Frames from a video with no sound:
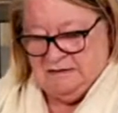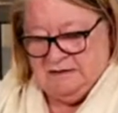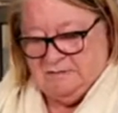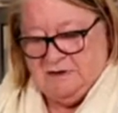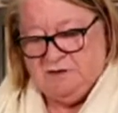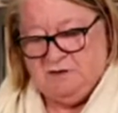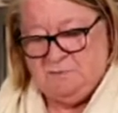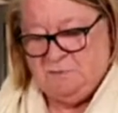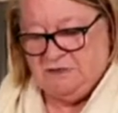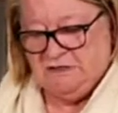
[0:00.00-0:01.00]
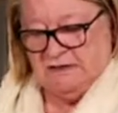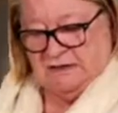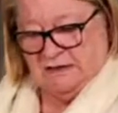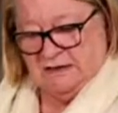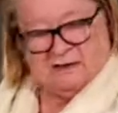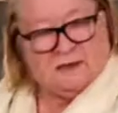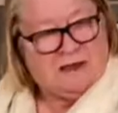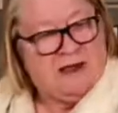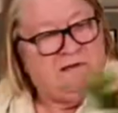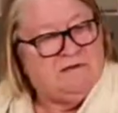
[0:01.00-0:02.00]
there we
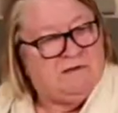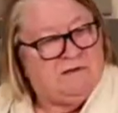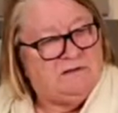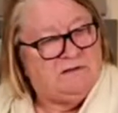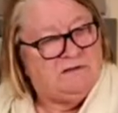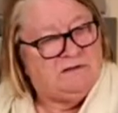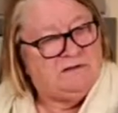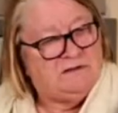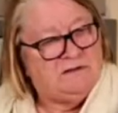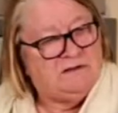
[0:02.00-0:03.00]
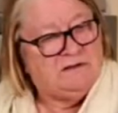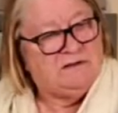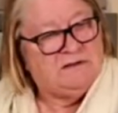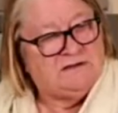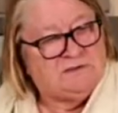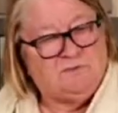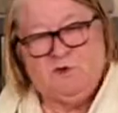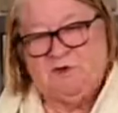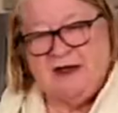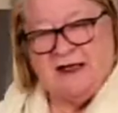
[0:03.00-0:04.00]
go, some
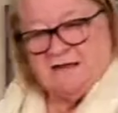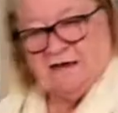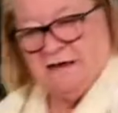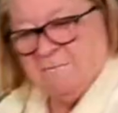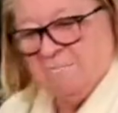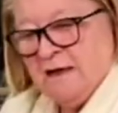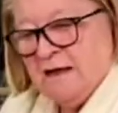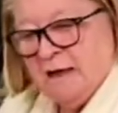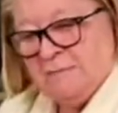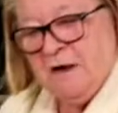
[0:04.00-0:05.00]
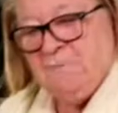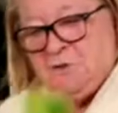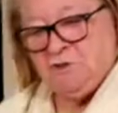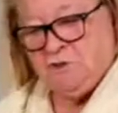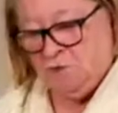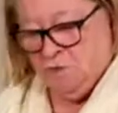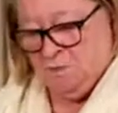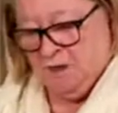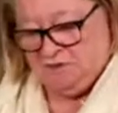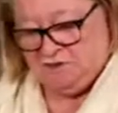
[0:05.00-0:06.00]
coriander. I'm going to put 2
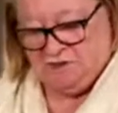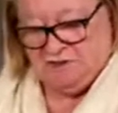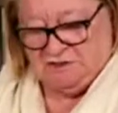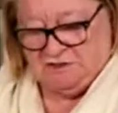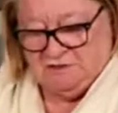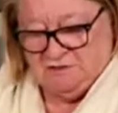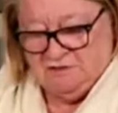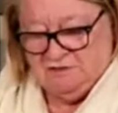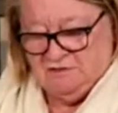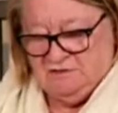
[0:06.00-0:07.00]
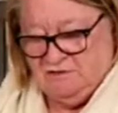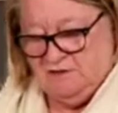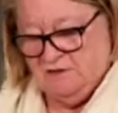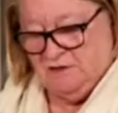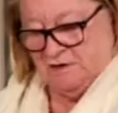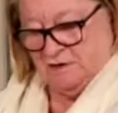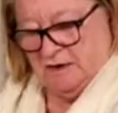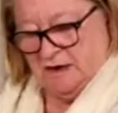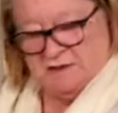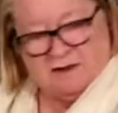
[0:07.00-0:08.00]
bunches,
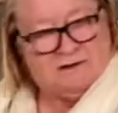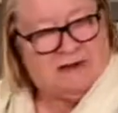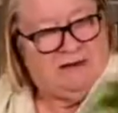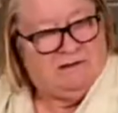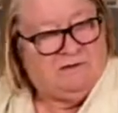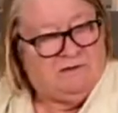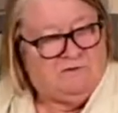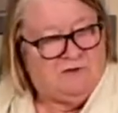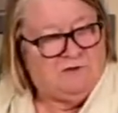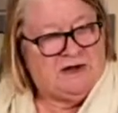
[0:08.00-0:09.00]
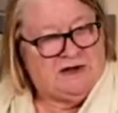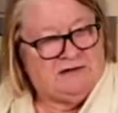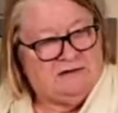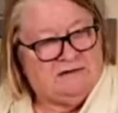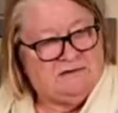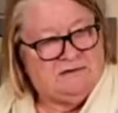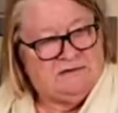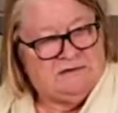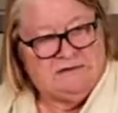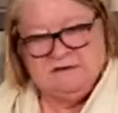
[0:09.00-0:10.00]
okay, there we go, of coriander.
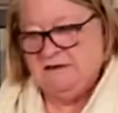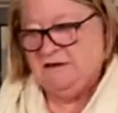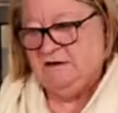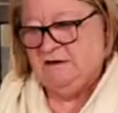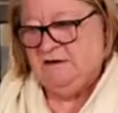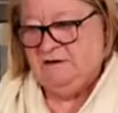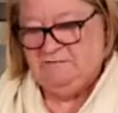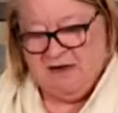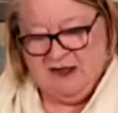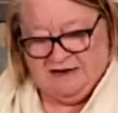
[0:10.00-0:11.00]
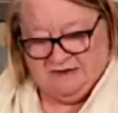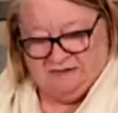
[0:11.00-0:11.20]
Right,